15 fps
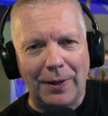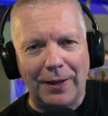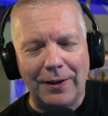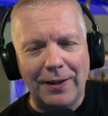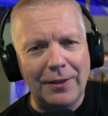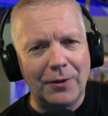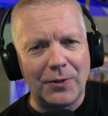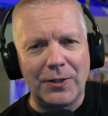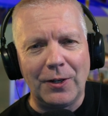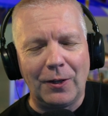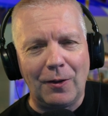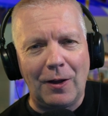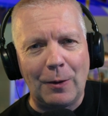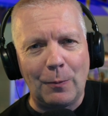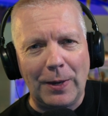But there's still
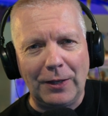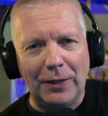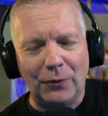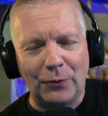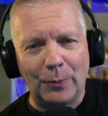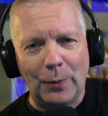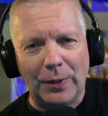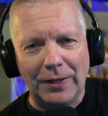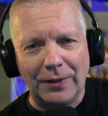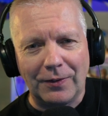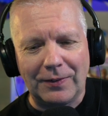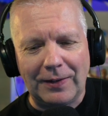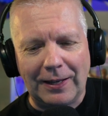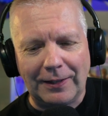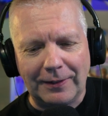a long ways from winning the
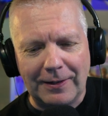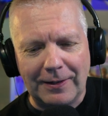Stanley